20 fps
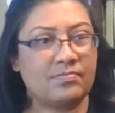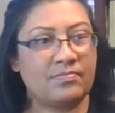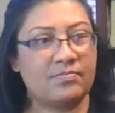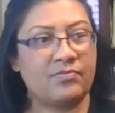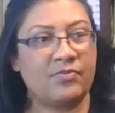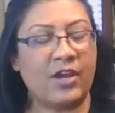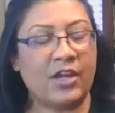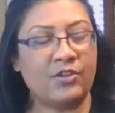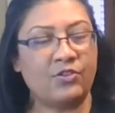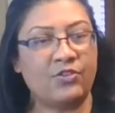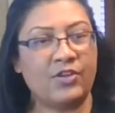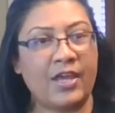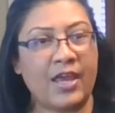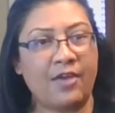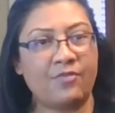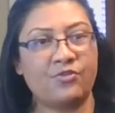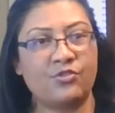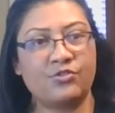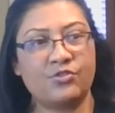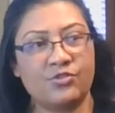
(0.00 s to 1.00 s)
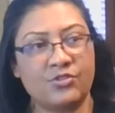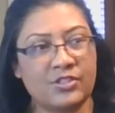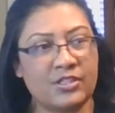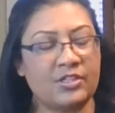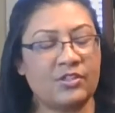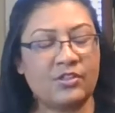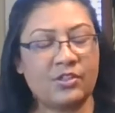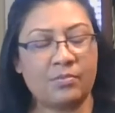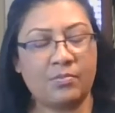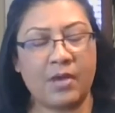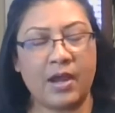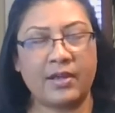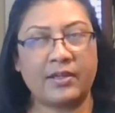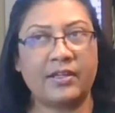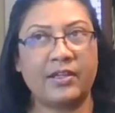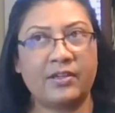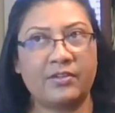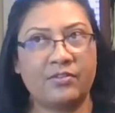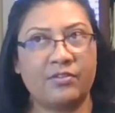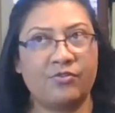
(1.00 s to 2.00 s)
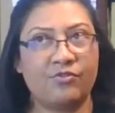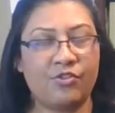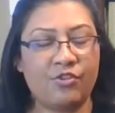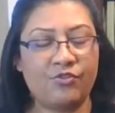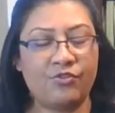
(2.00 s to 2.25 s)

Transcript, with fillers: why do we have to sit on the market for